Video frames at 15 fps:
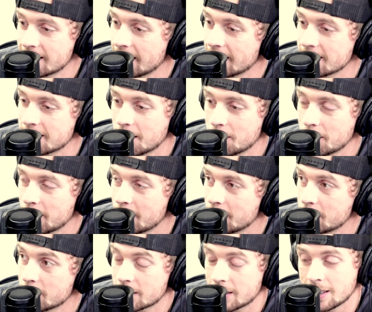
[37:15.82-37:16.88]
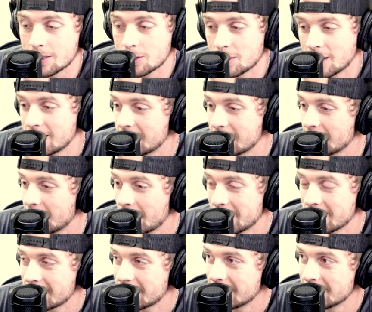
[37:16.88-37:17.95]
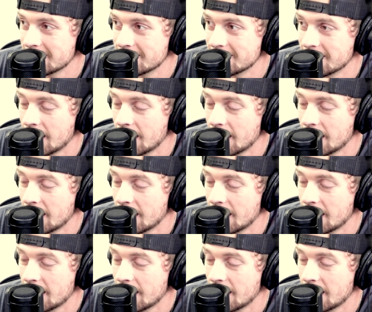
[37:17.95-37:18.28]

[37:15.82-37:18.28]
in San Antonio. It's getting crazy in Austin.